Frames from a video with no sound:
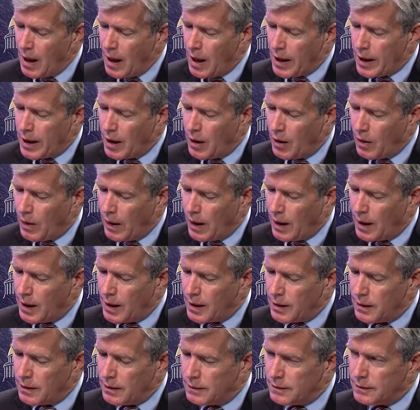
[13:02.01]
You
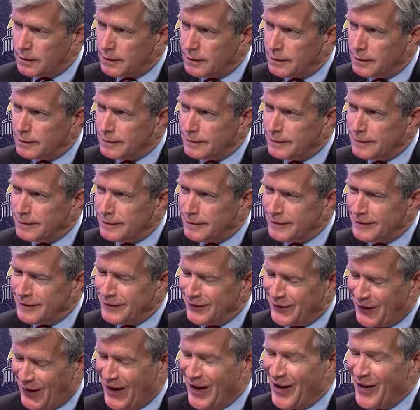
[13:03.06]
would know. You're in public
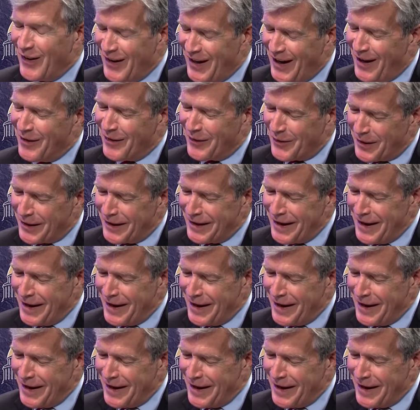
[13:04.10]
policy. You're